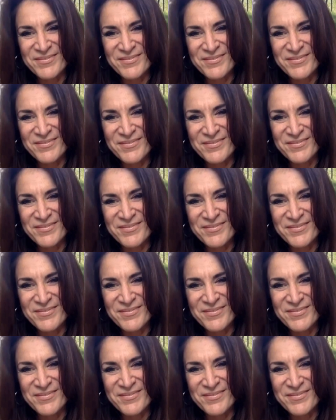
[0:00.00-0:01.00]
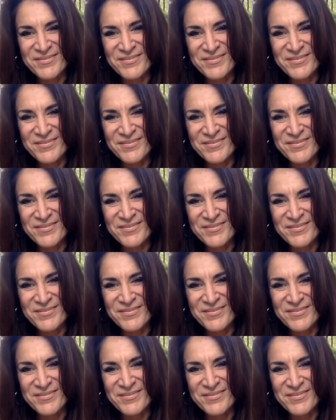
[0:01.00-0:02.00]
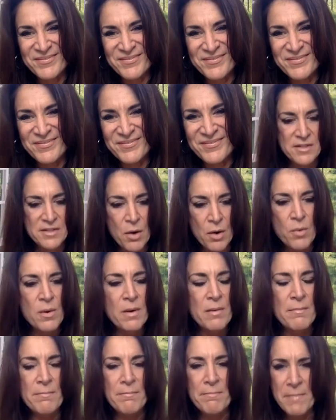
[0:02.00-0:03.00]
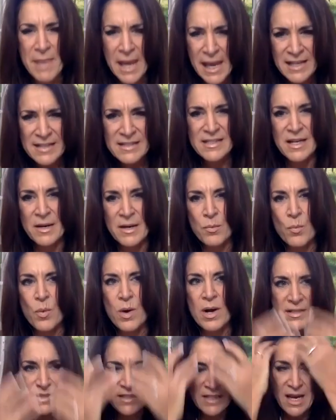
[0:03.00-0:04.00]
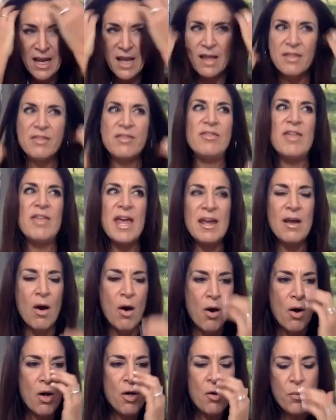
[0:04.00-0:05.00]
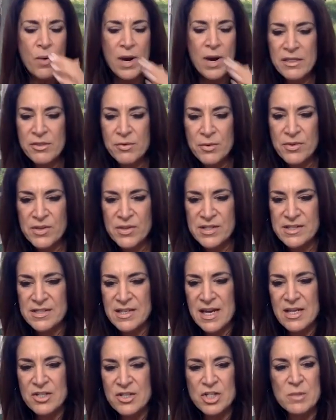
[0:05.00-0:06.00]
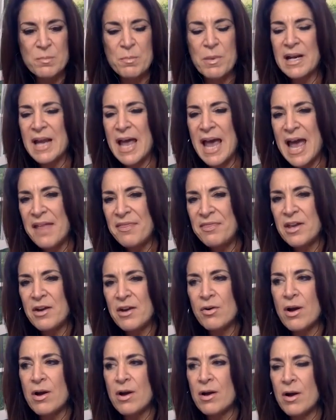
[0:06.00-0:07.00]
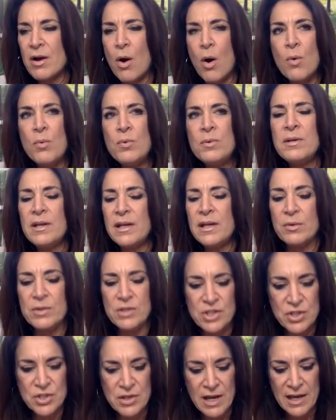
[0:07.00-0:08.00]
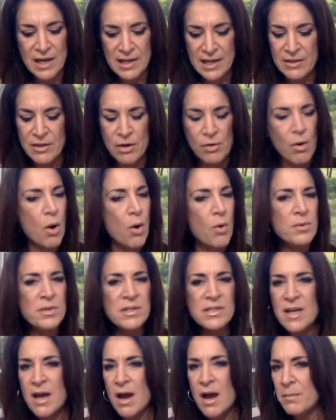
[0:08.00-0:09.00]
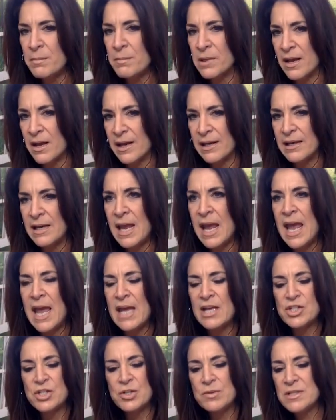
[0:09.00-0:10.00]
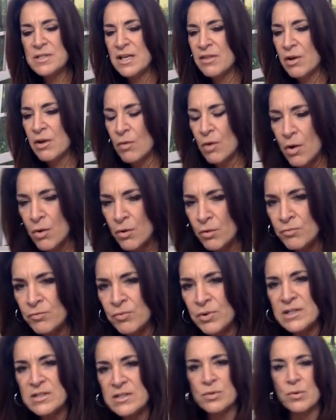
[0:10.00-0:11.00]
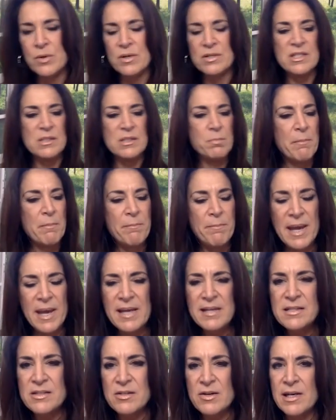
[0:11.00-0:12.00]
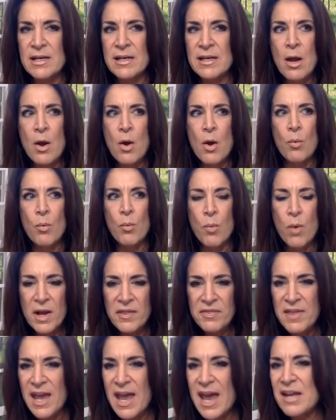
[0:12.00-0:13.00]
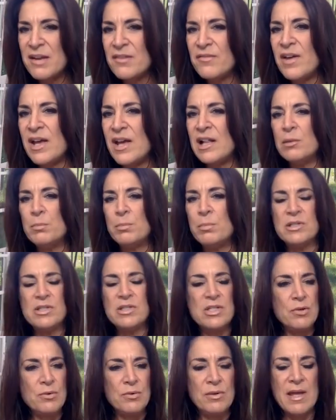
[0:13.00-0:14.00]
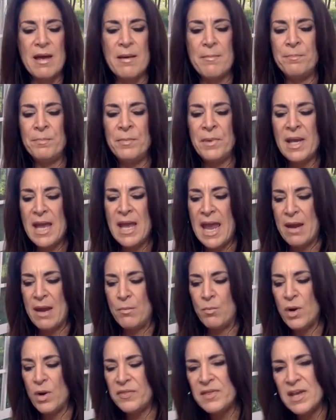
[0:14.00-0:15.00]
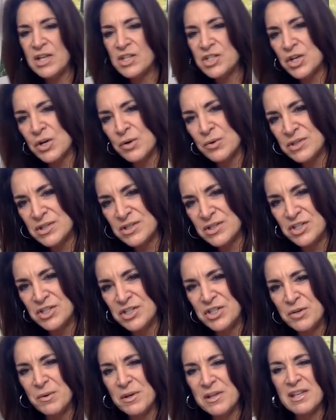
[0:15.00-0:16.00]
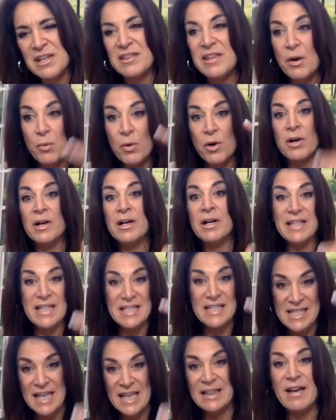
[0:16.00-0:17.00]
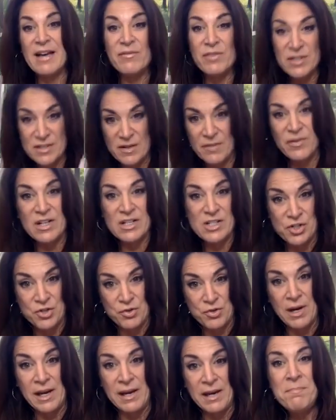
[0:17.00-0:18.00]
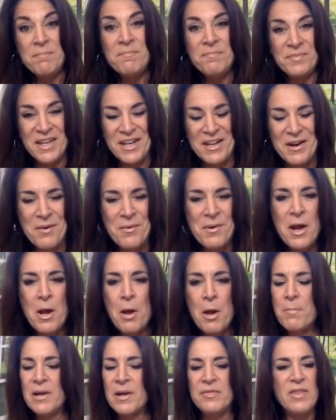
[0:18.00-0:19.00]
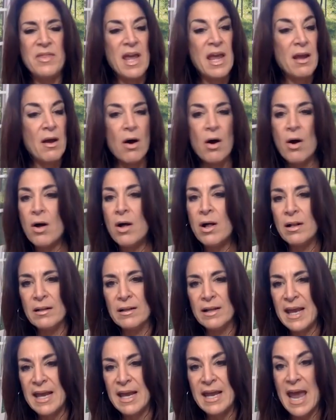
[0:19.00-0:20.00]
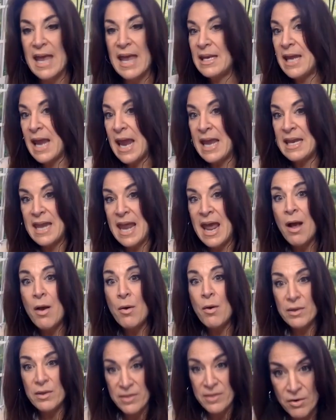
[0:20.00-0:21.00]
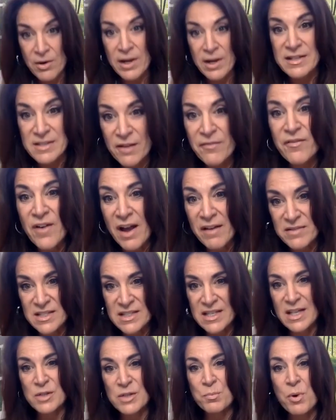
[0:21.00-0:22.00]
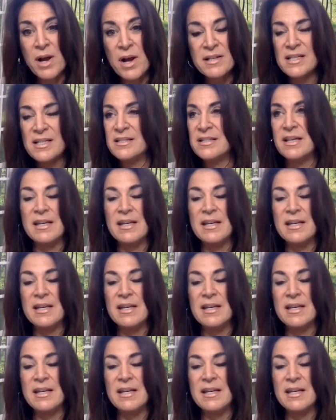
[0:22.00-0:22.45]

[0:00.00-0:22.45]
Every single one. And what was so amazing was they all went through the stages, but at their own, in their own timeline, choosing their own resources, but based on what they had available to them and what they chose to do with it. There were, let's say, levels of extreme, but they all, and now there is a 5-stage process.